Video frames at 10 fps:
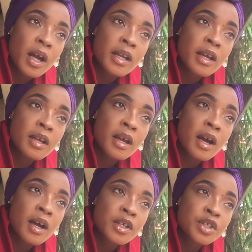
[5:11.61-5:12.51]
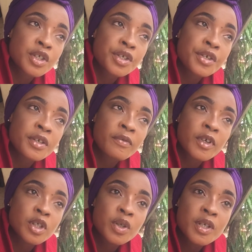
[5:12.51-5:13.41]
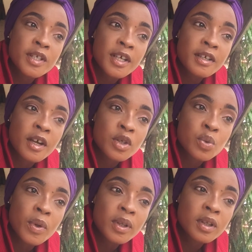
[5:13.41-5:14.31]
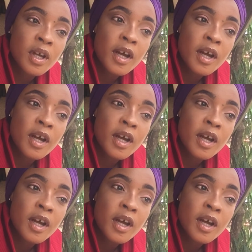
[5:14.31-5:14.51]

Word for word: and then uh, she is a fashion designer as well,